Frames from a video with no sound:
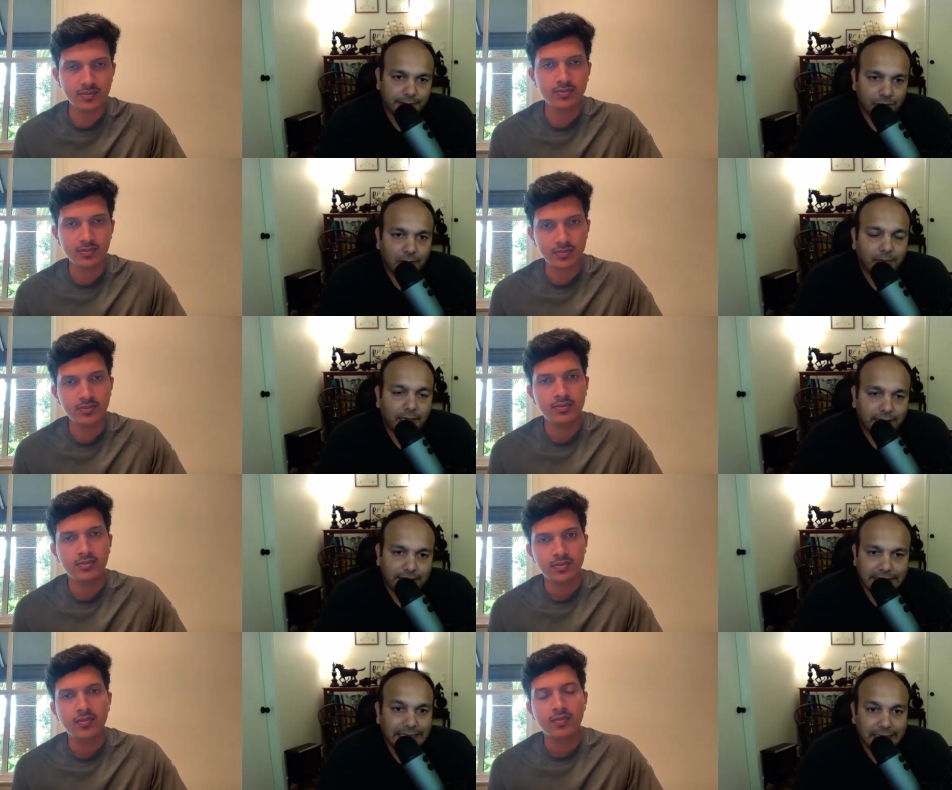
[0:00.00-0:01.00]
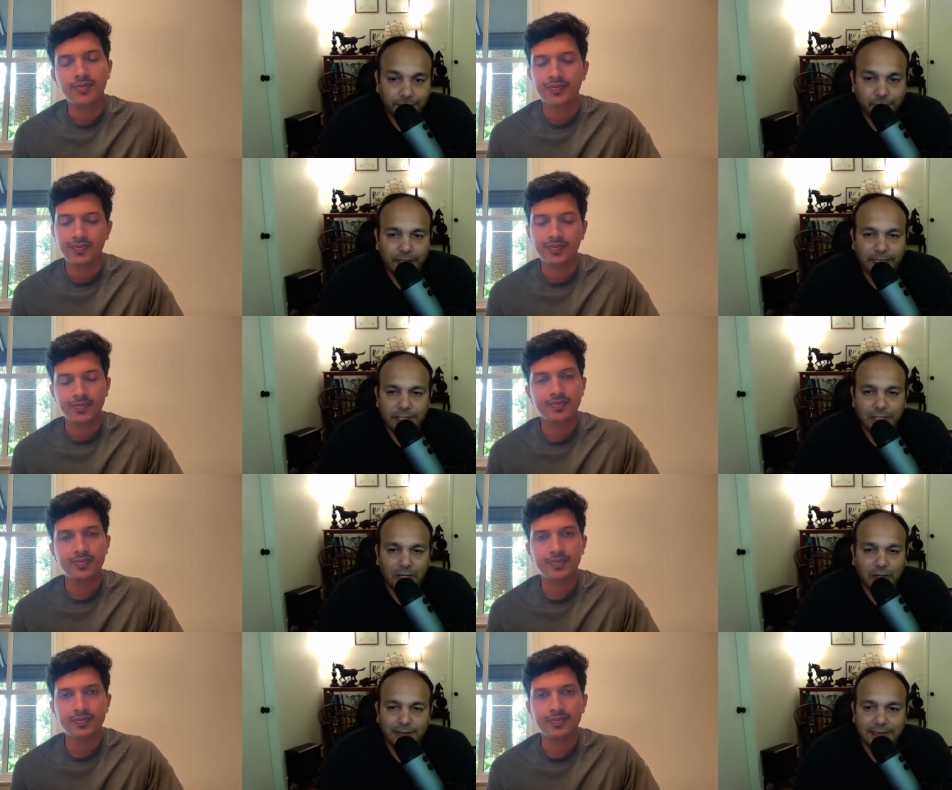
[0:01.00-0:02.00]
Speaker 1: job market is it tough to get a
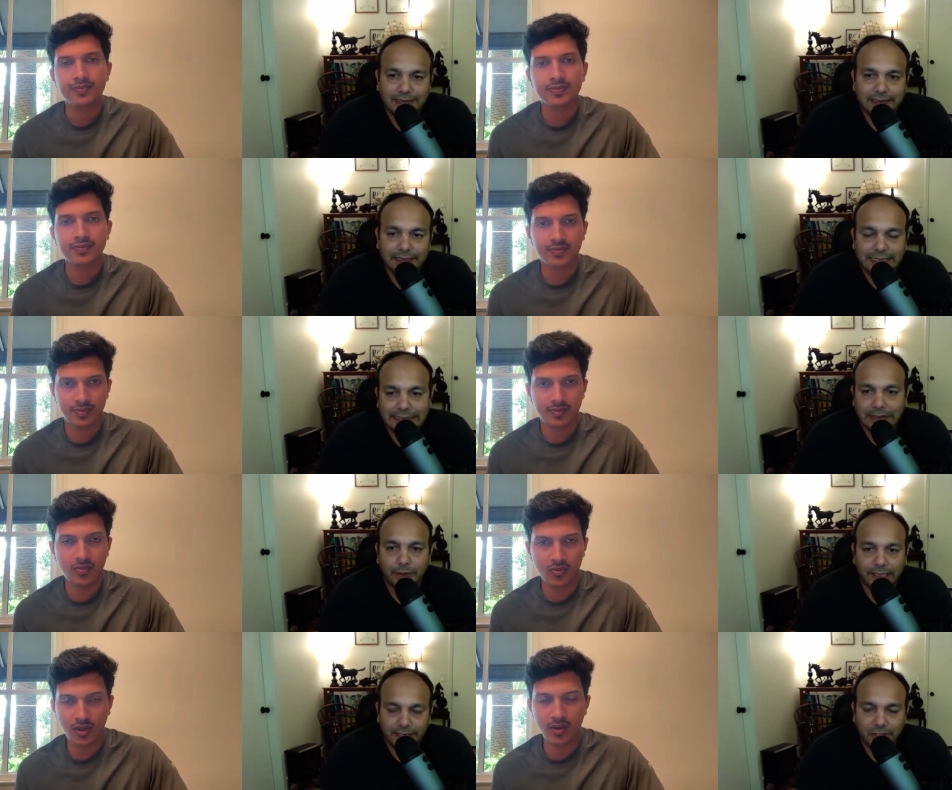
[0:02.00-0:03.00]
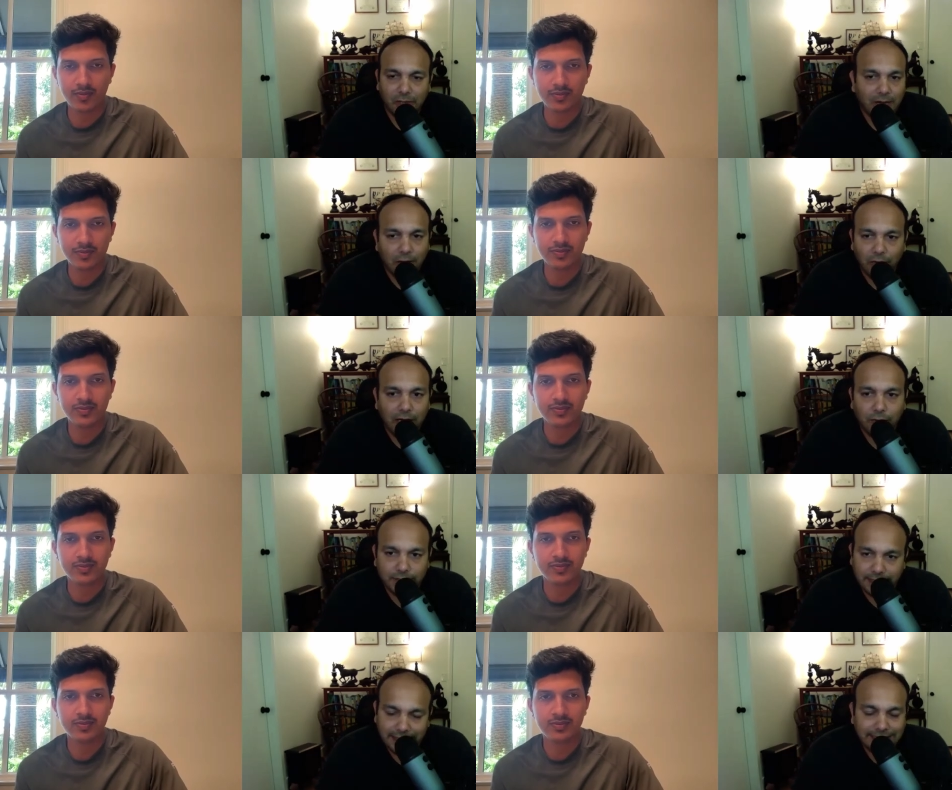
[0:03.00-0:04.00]
job is it easy to get a job how how is
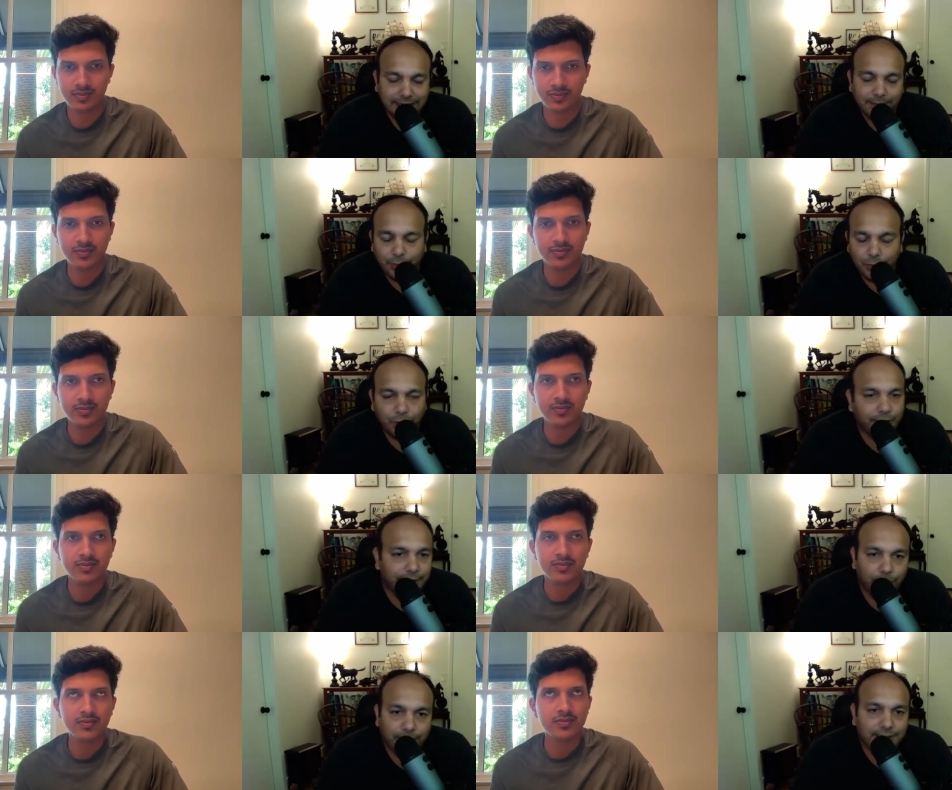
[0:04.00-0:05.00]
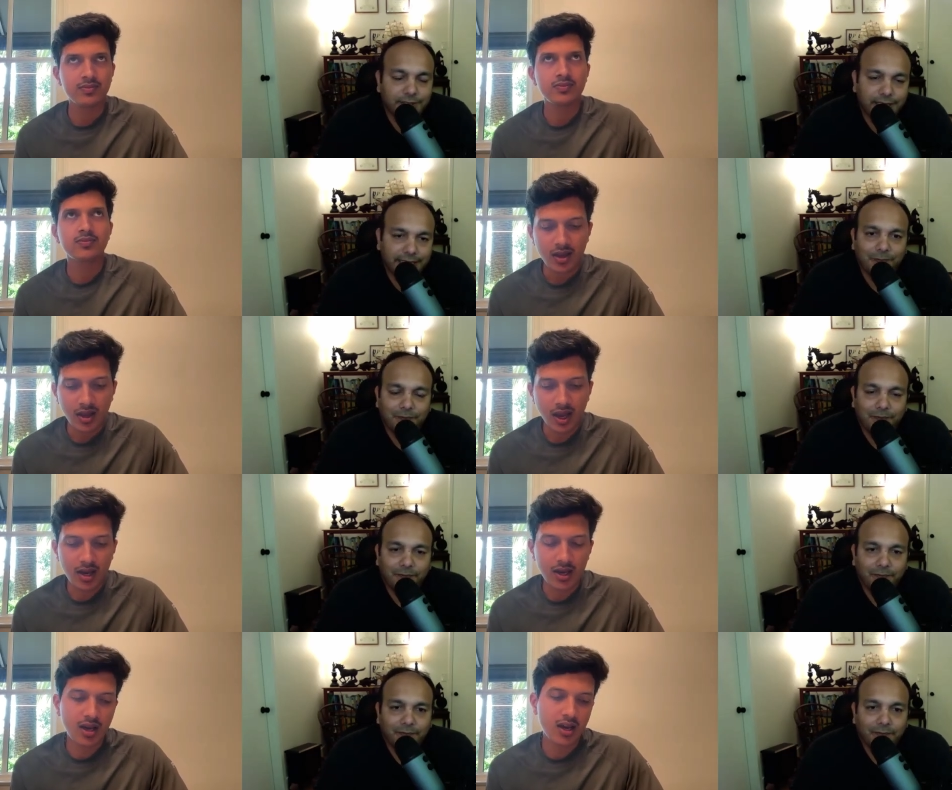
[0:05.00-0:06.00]
it is it improving what is your take
Speaker 2: yeah
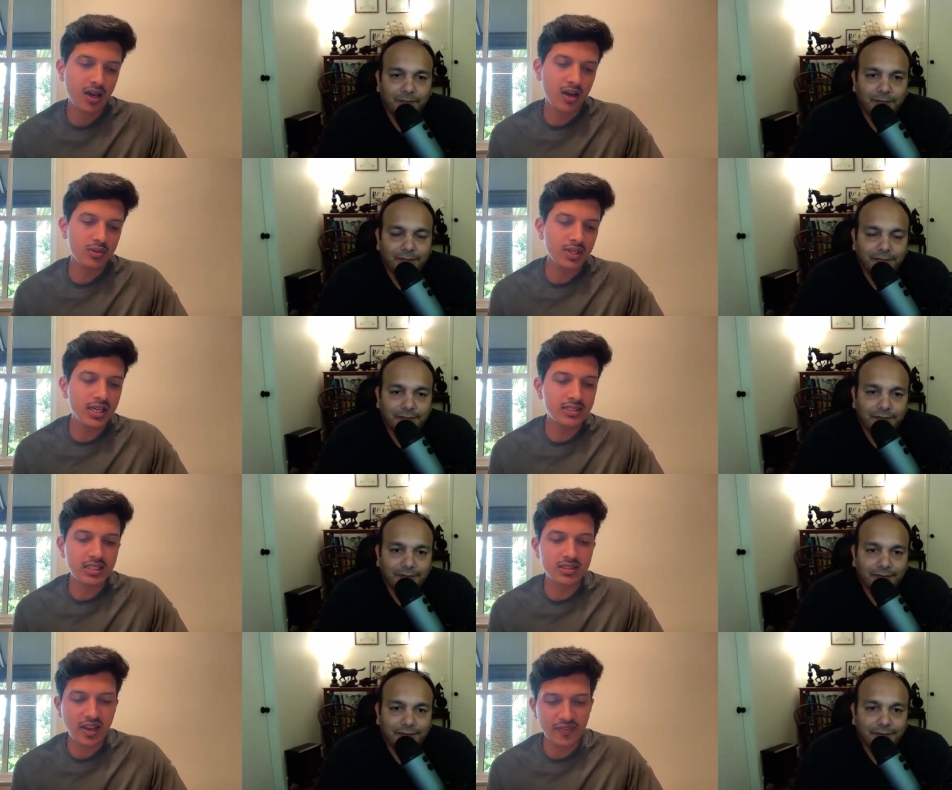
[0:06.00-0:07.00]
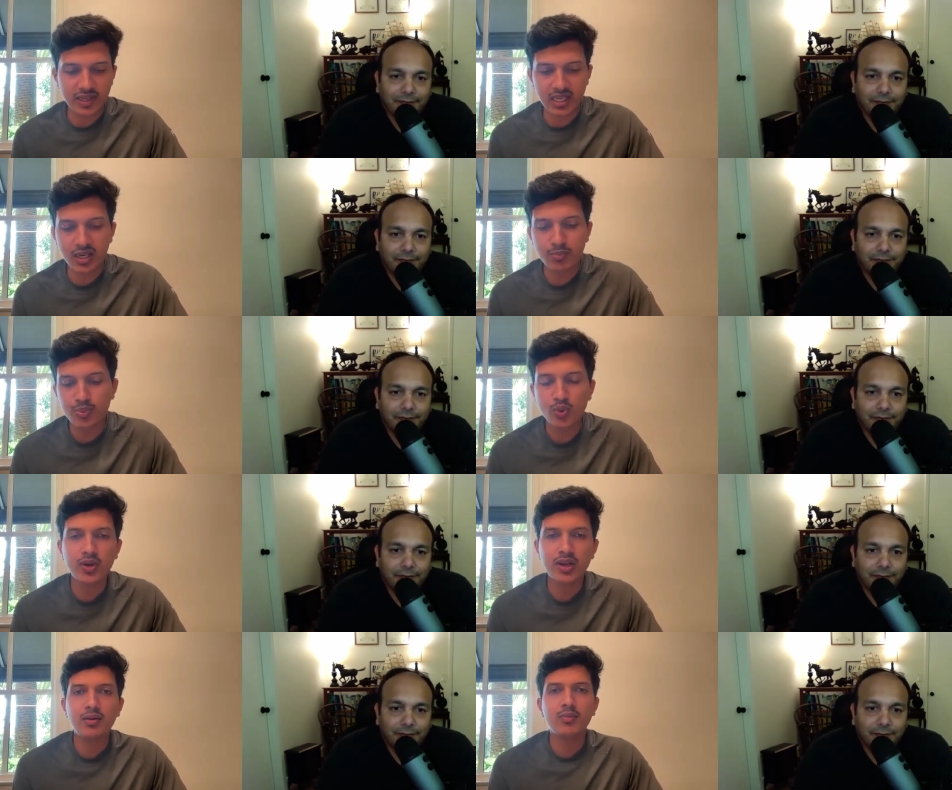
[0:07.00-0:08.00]
uh, i would say it's, it's definitely
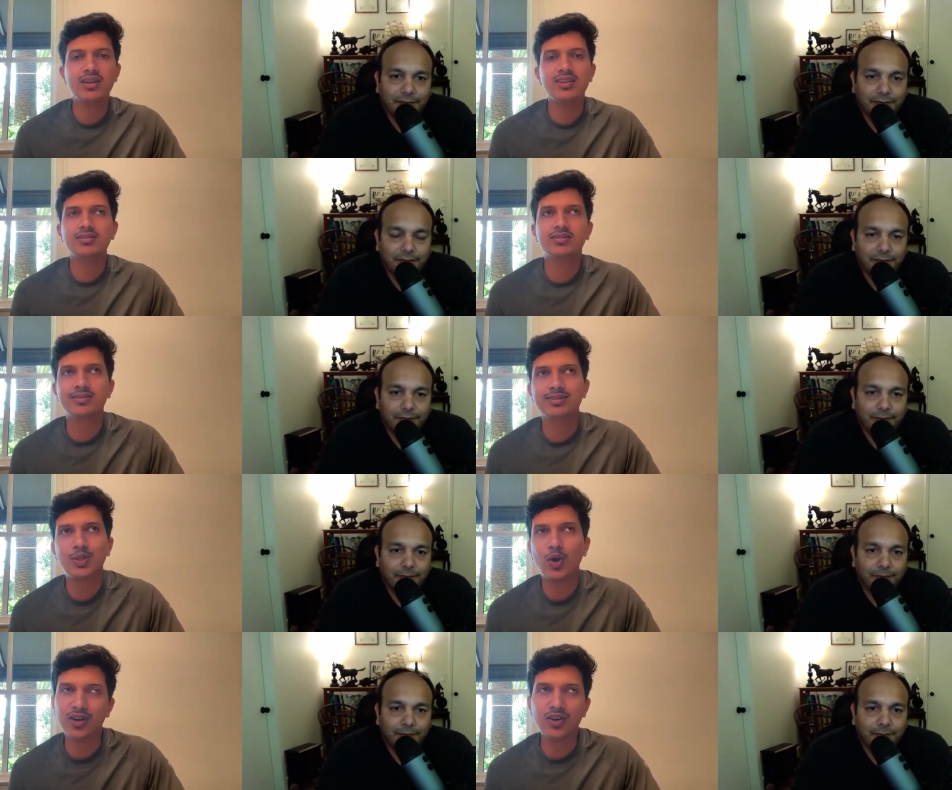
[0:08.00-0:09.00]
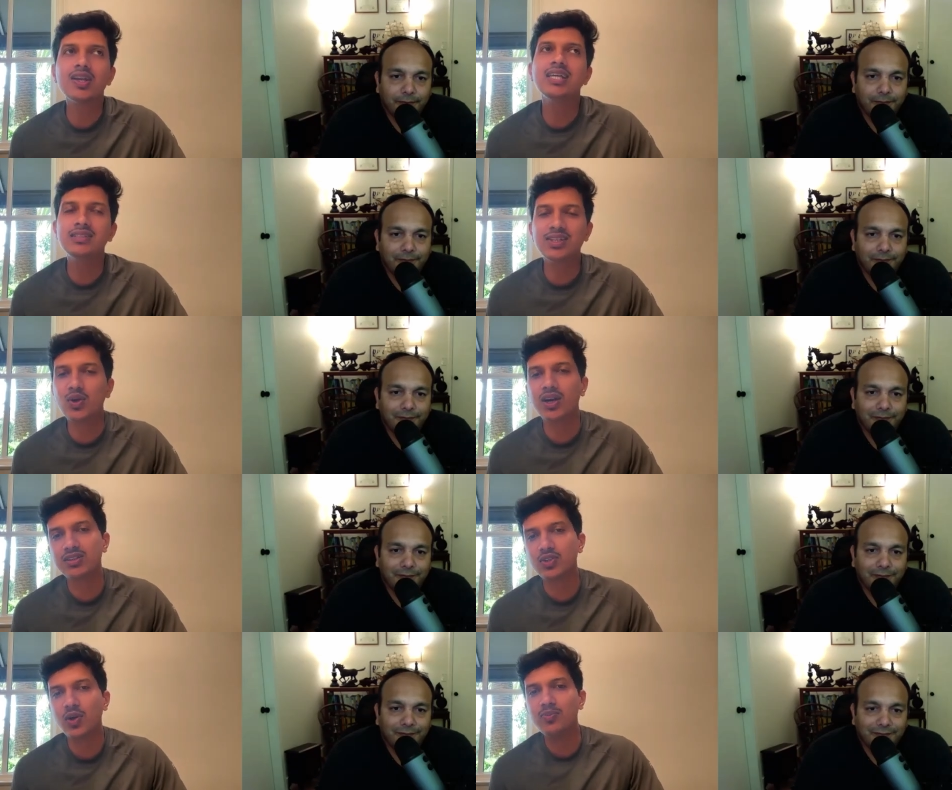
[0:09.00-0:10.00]
improving but it's not at all easy to get a
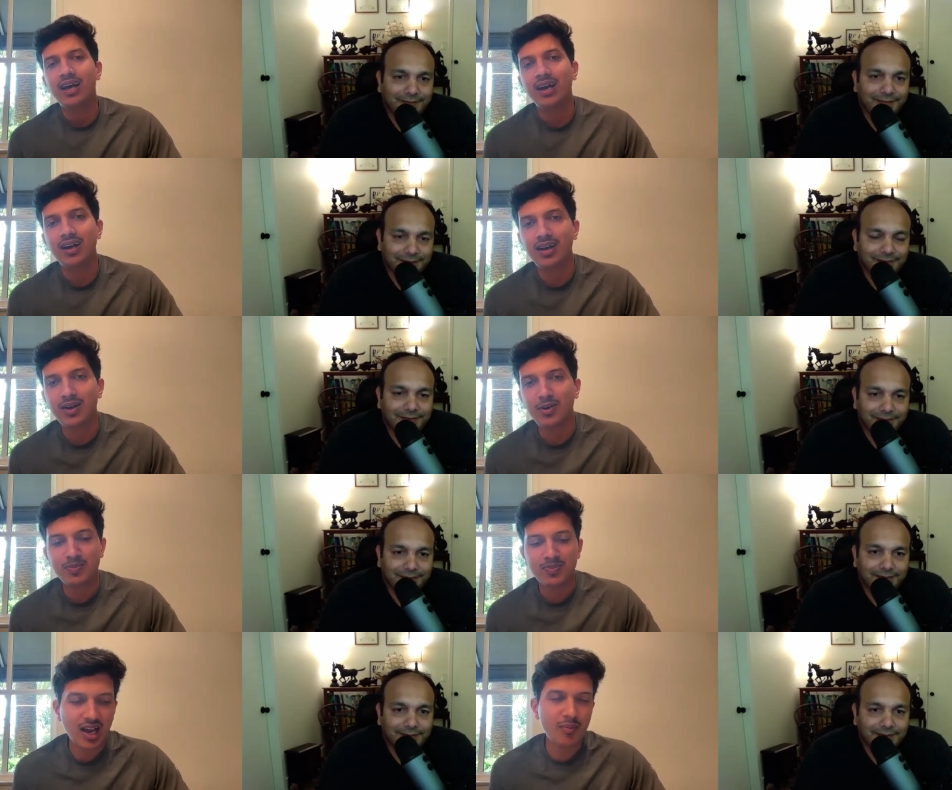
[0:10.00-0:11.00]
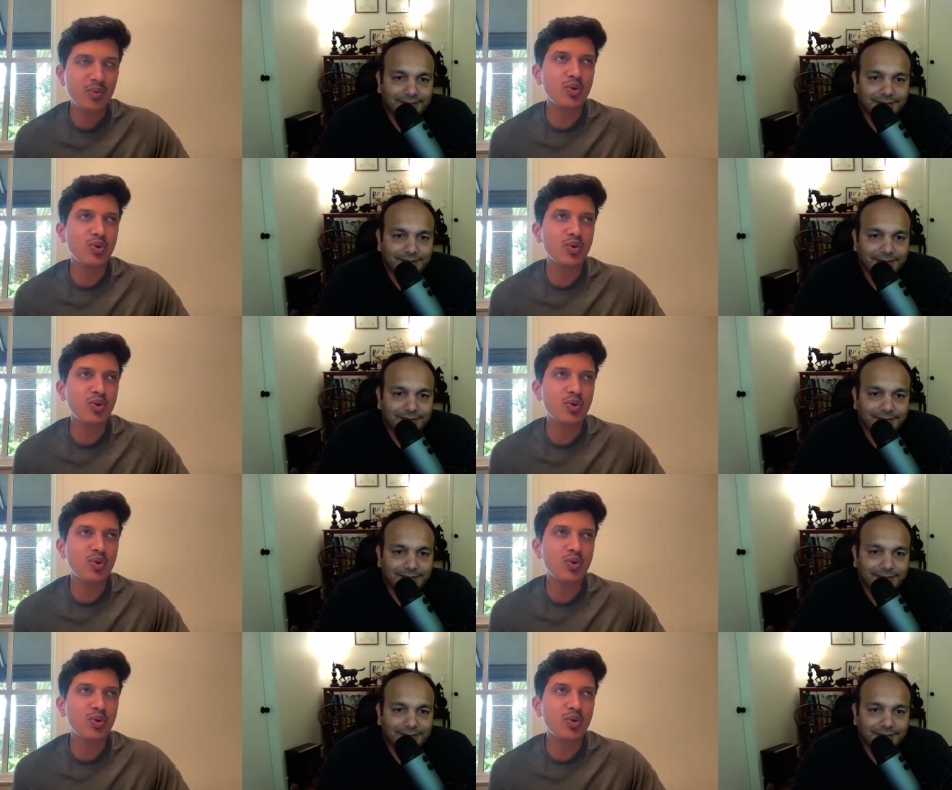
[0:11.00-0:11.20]
job uh, i mean